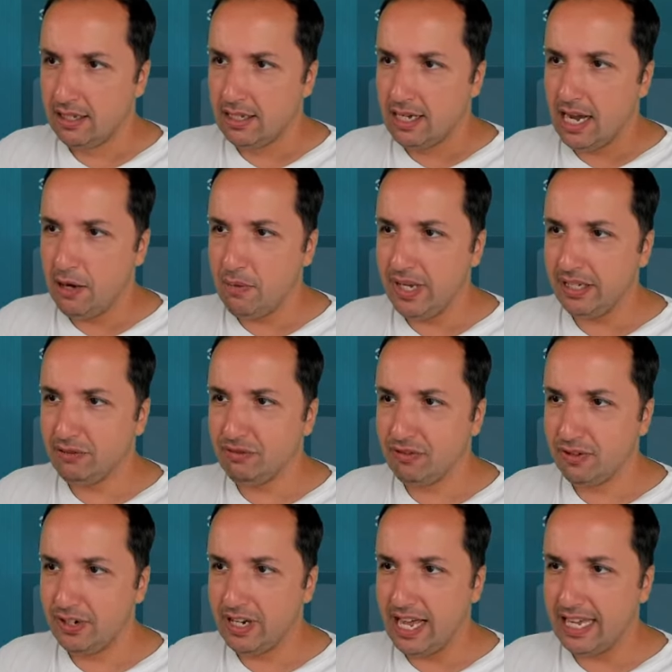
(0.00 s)
I went
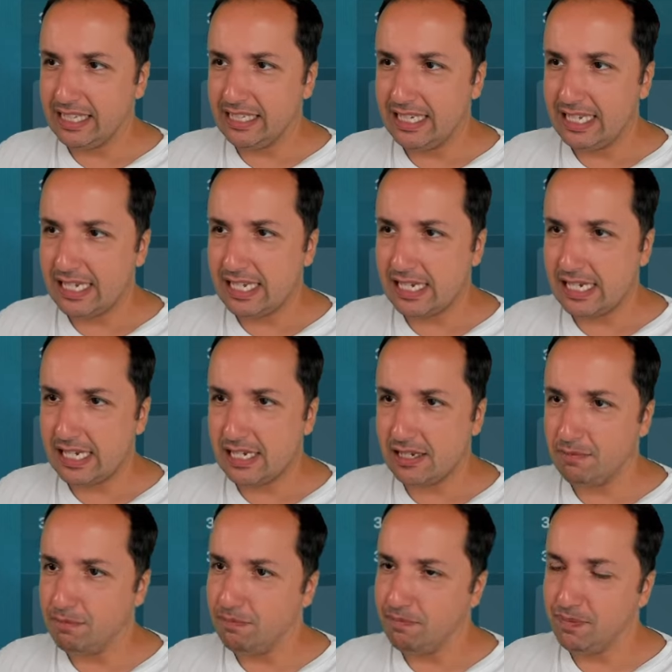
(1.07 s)
for like
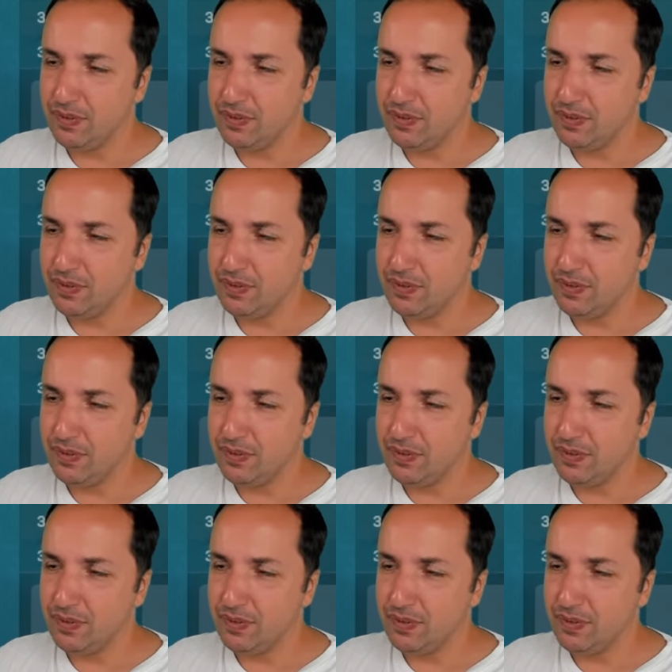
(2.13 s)
this,